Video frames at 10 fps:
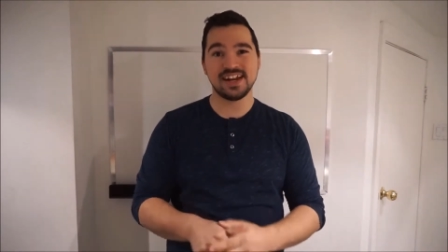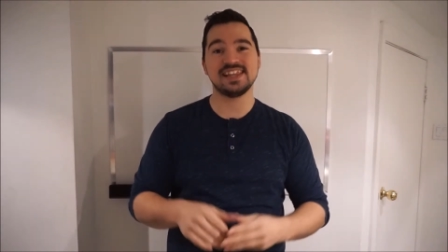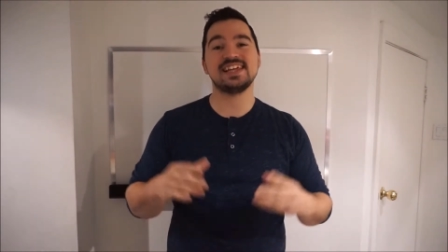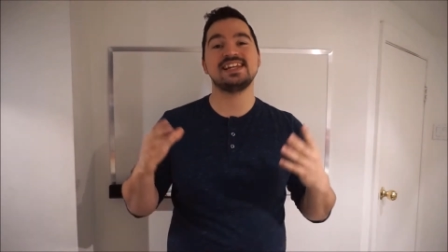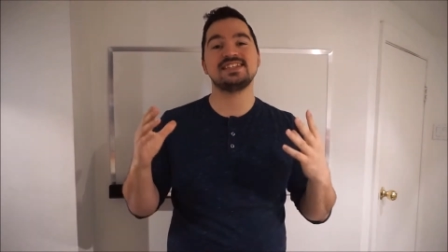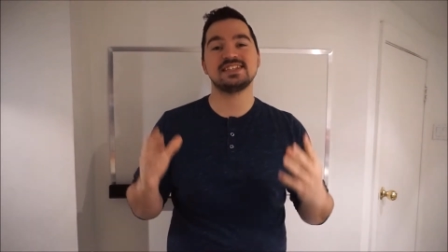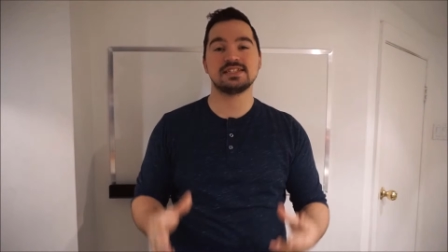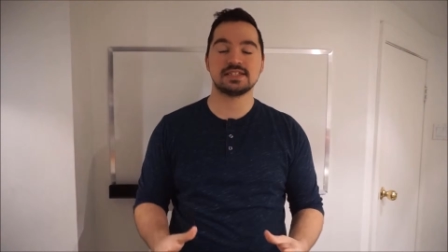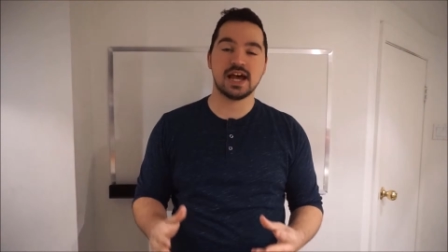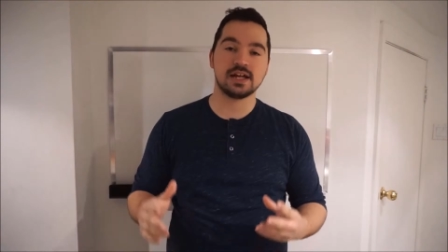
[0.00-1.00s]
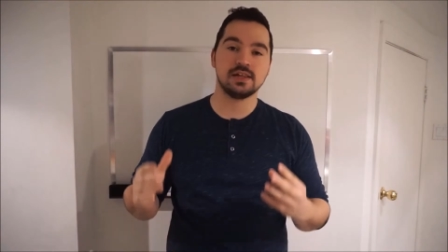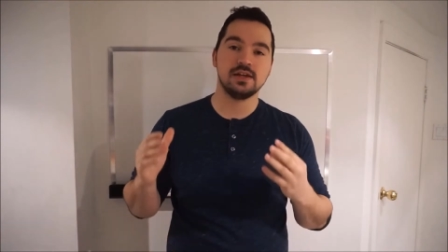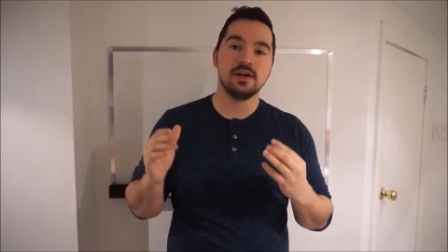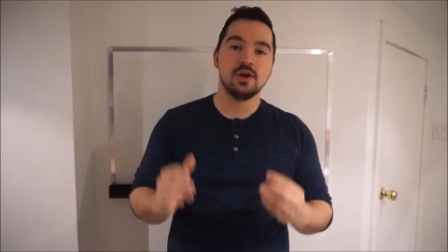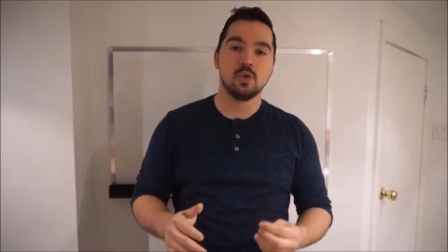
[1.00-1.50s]
And that is exactly
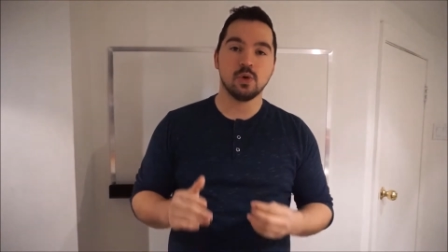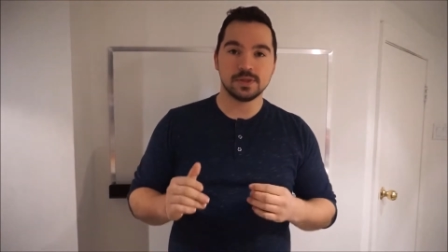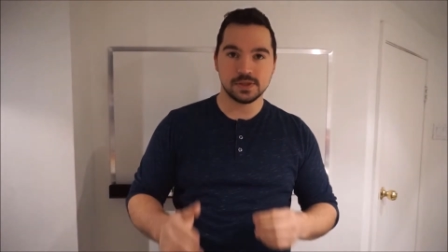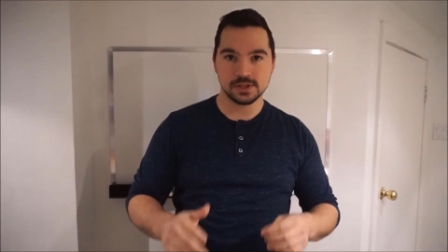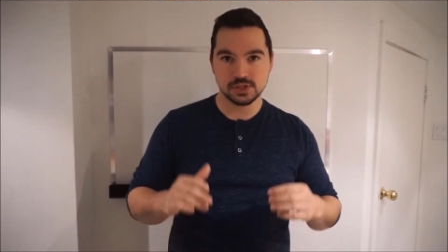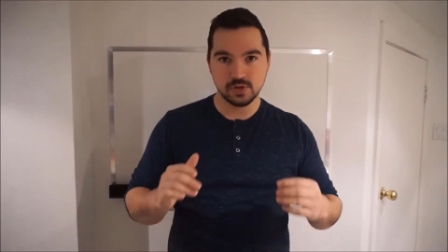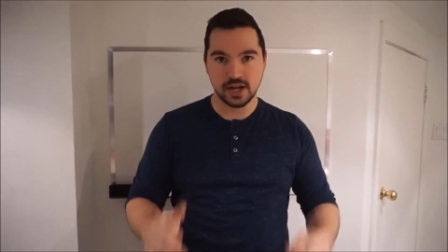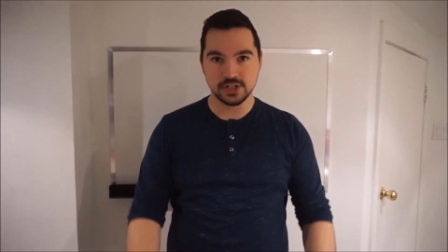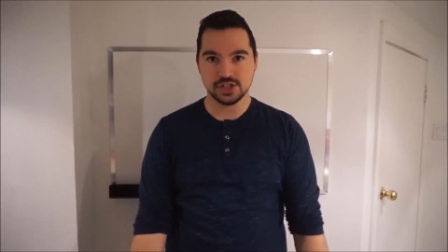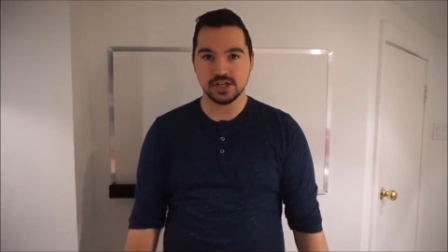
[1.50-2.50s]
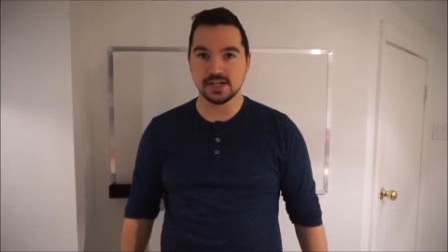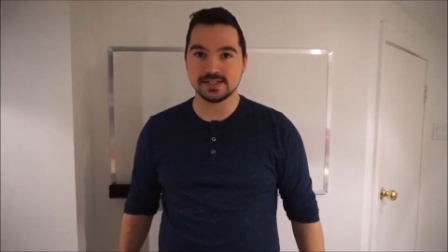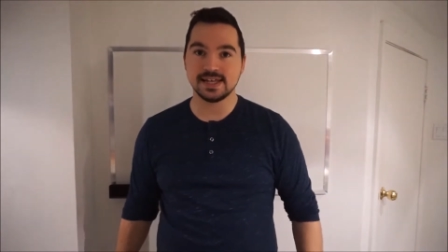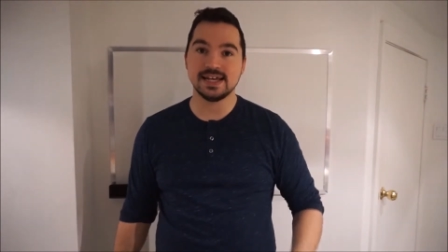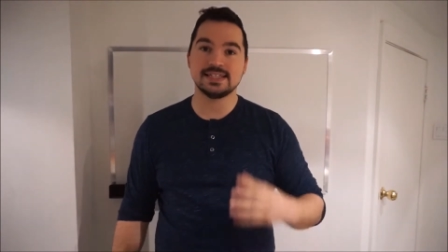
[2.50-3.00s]
what this strategy
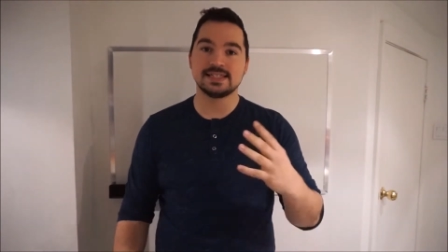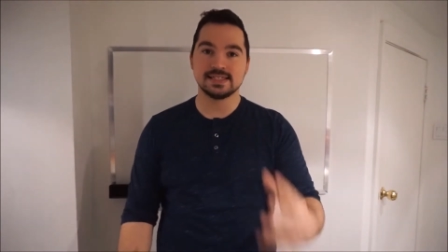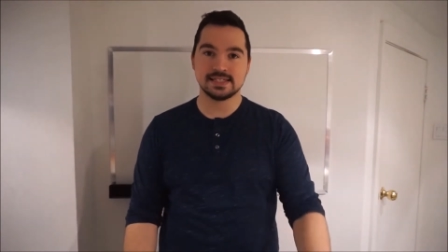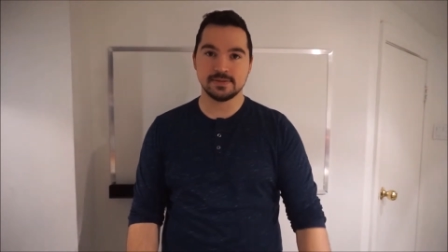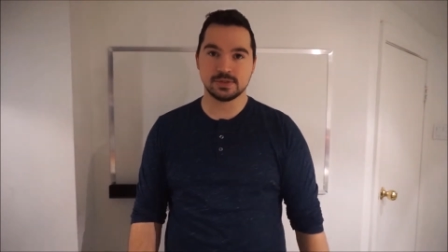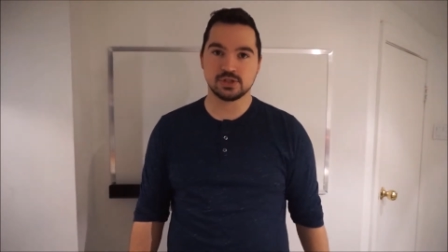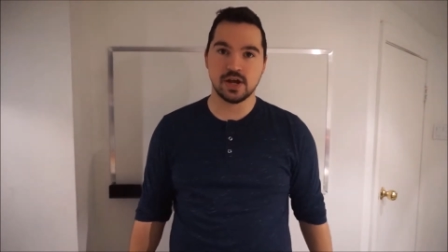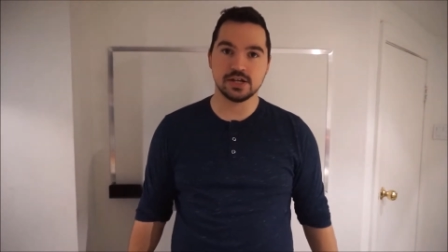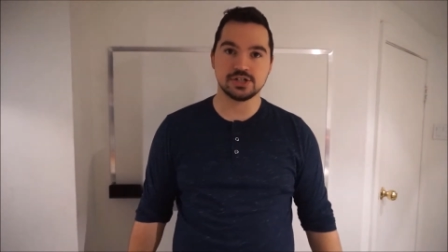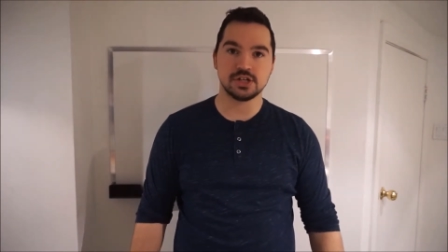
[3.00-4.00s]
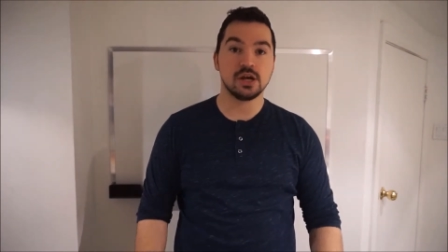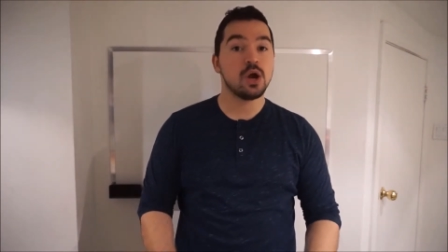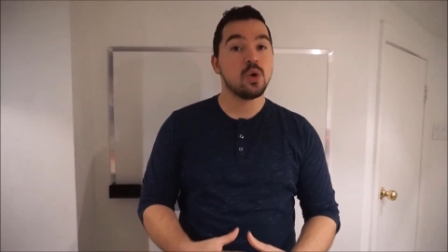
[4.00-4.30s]
is. It's the sip strategy.